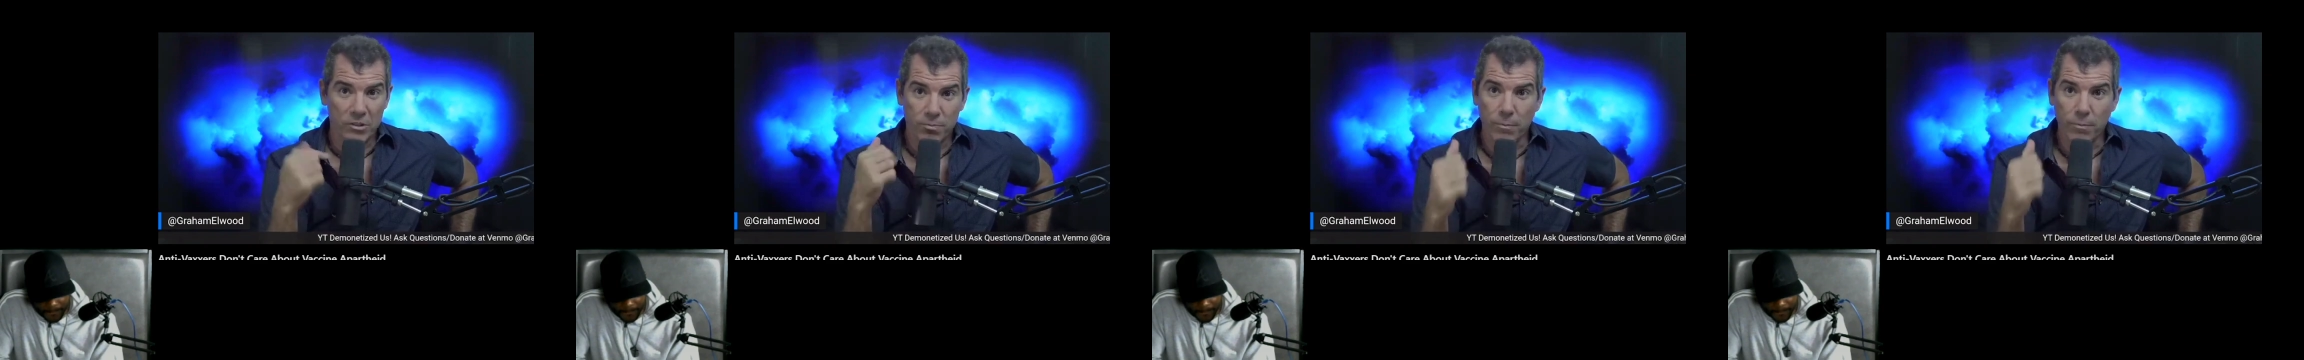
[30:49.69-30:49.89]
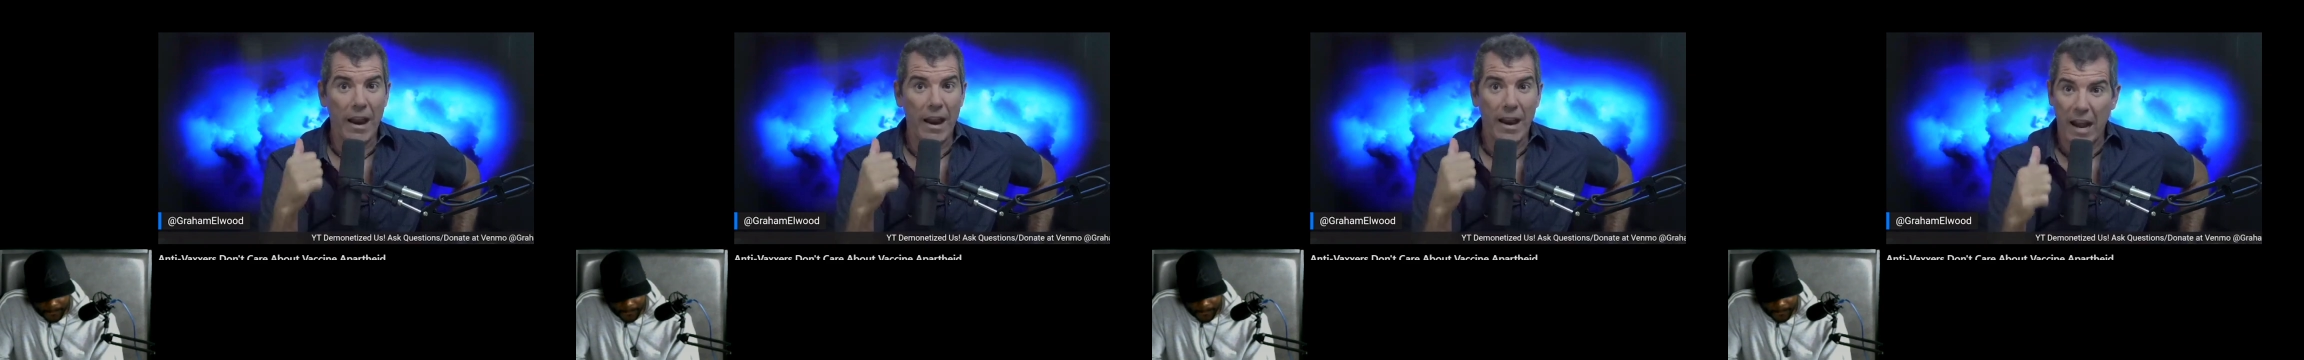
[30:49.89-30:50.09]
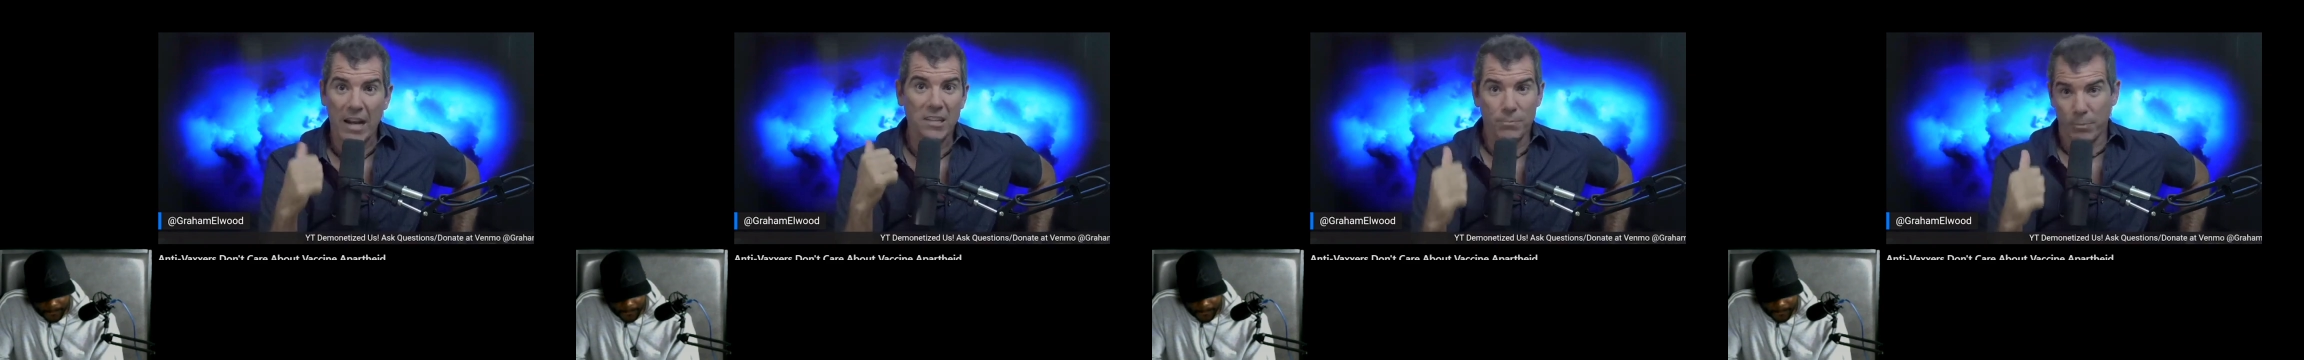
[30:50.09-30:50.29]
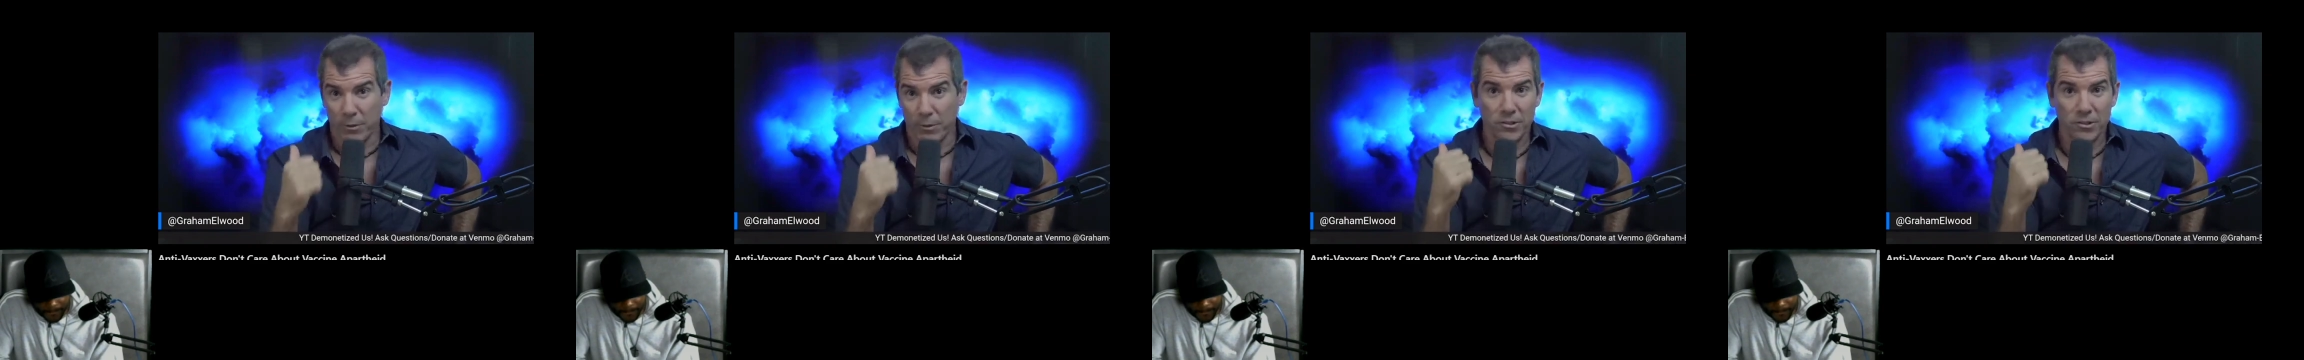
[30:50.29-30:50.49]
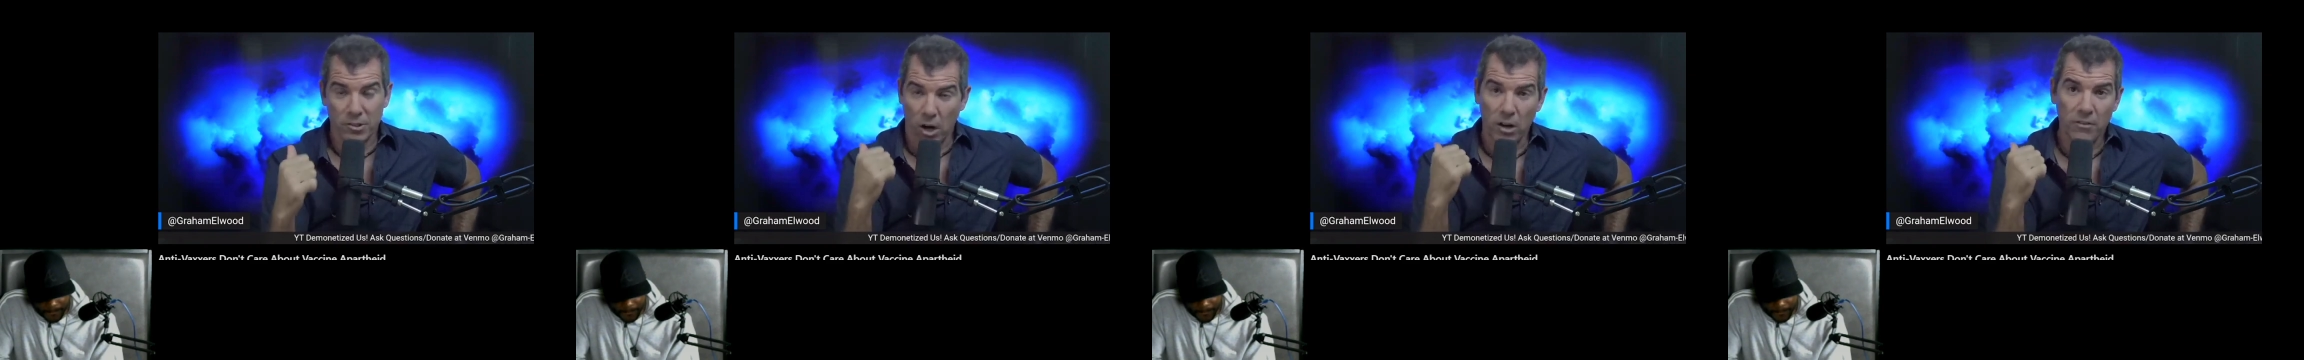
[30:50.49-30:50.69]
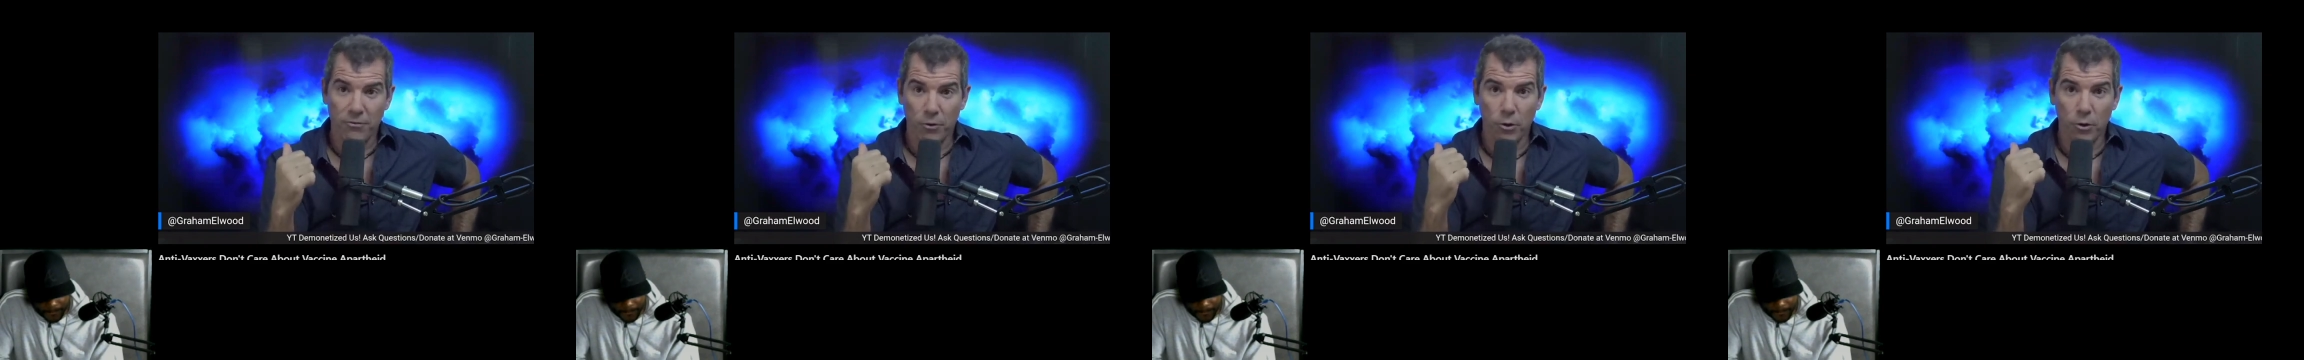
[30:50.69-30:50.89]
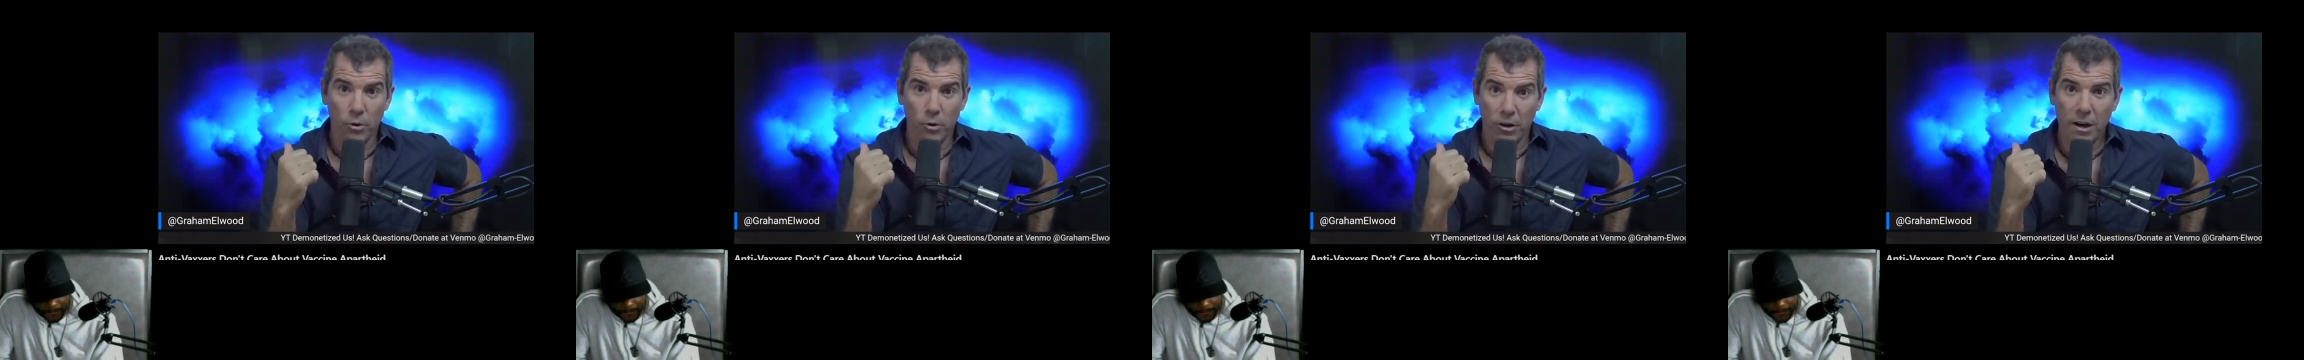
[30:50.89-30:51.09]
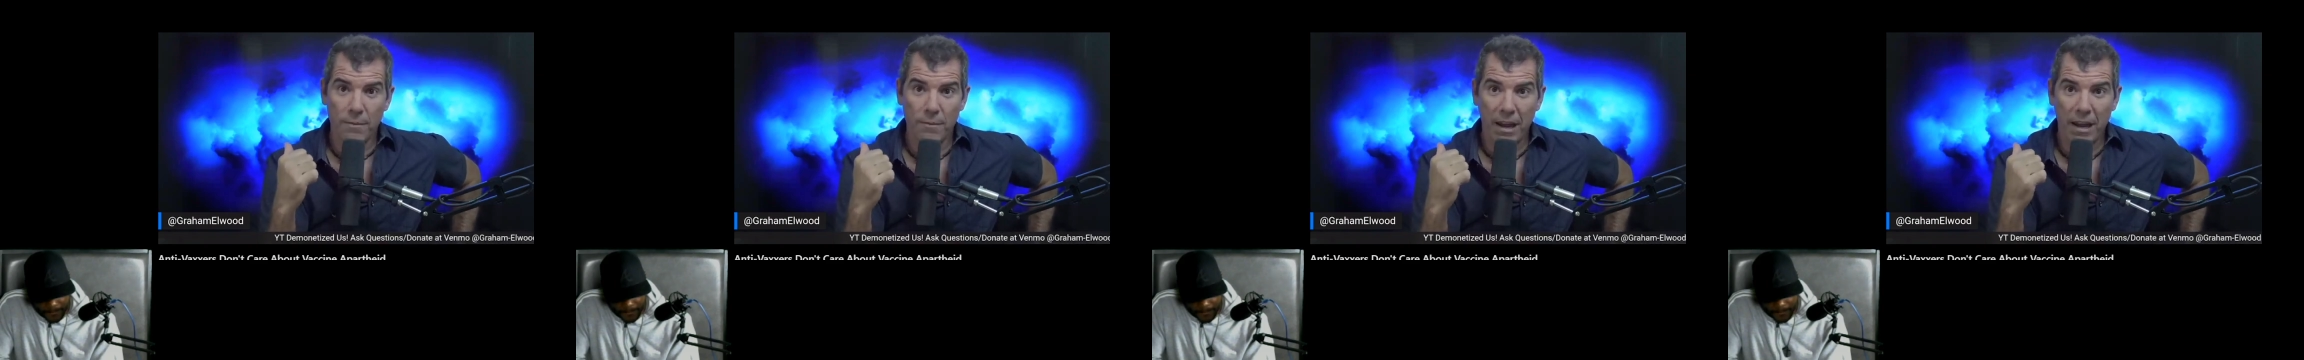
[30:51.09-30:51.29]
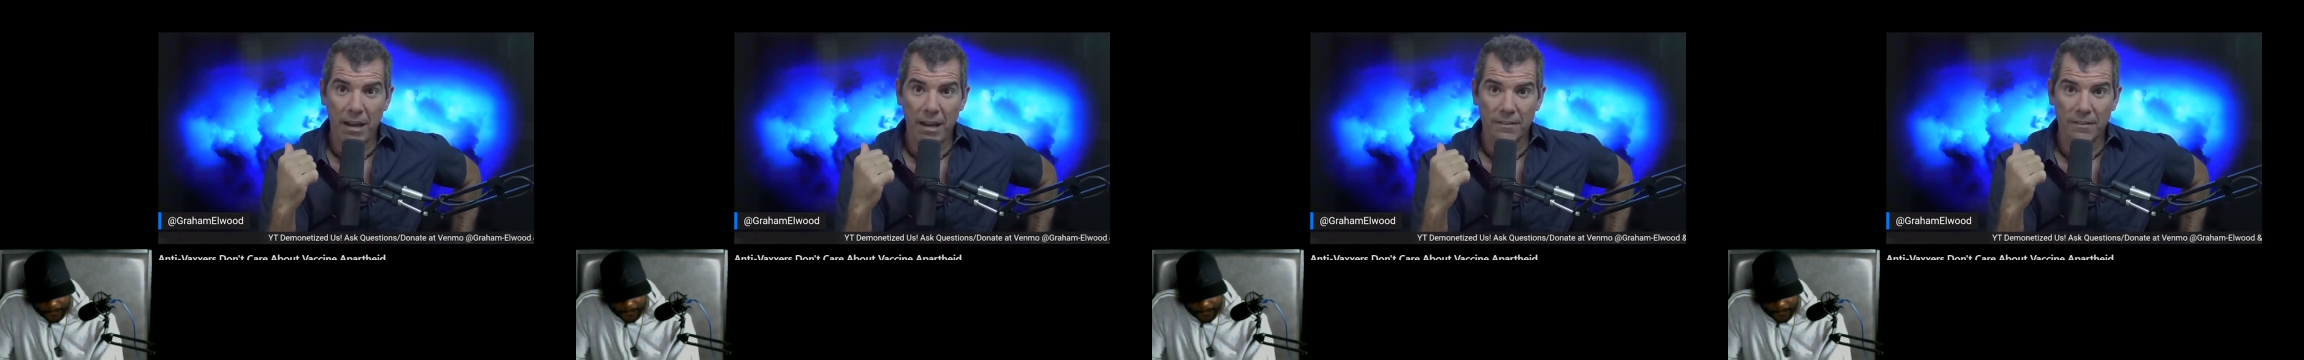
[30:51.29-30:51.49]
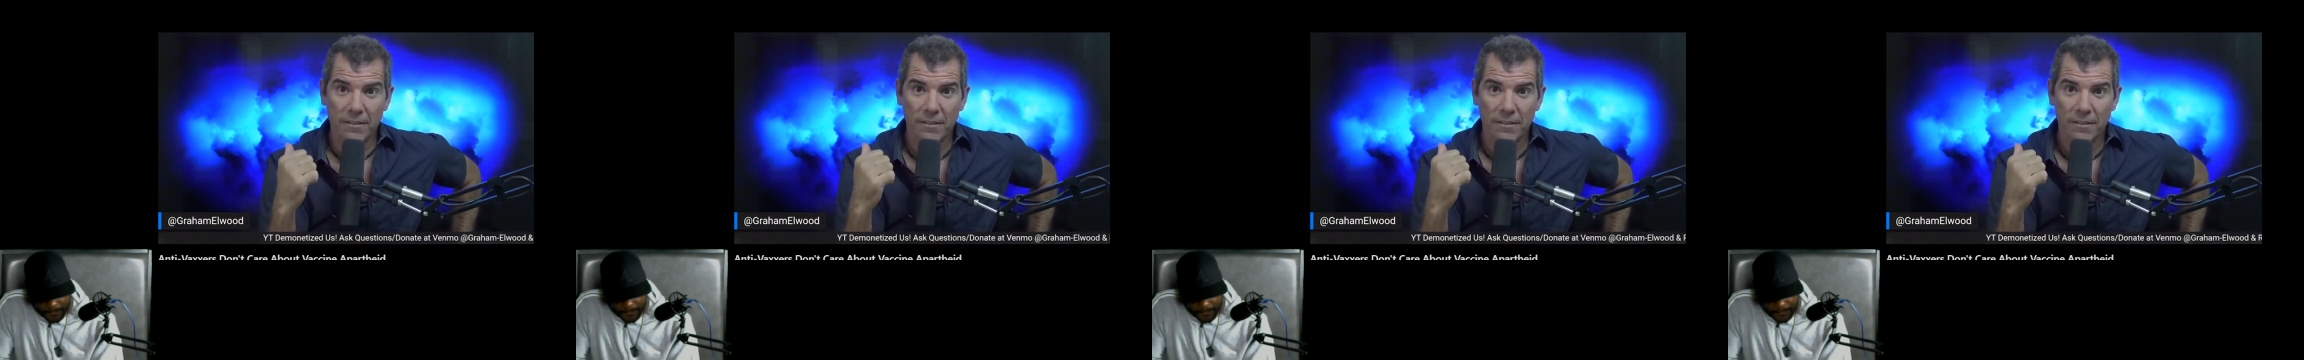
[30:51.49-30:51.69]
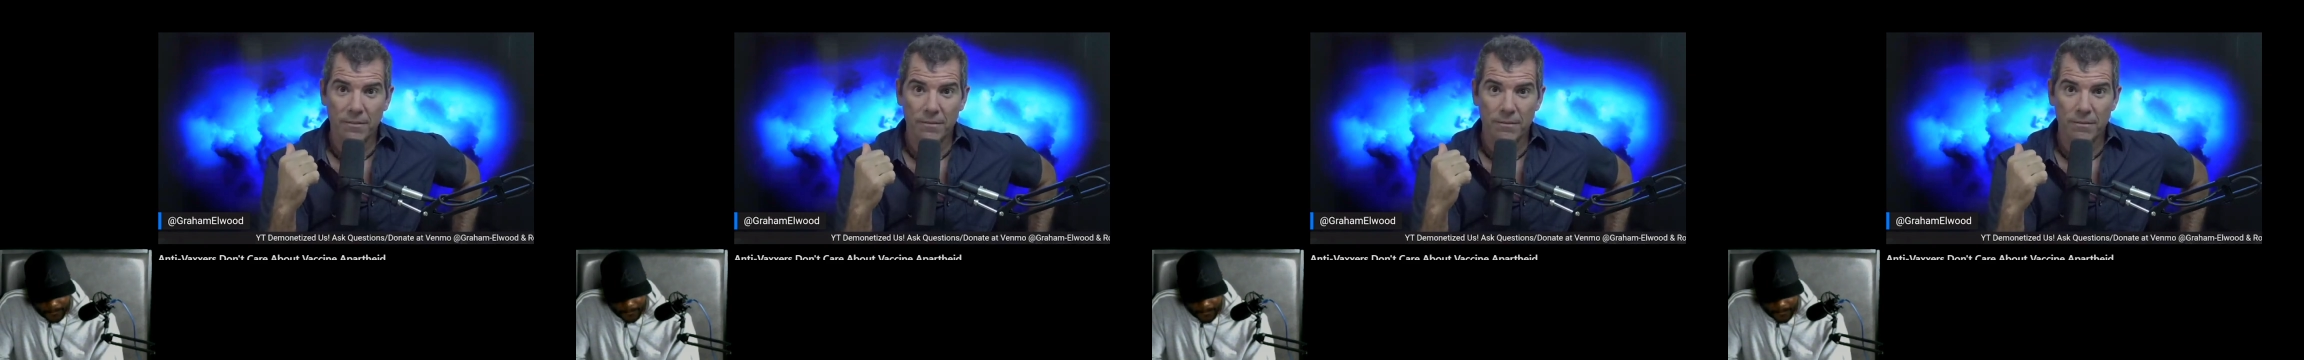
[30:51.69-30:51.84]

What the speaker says: which my hospitals are full where I'm at,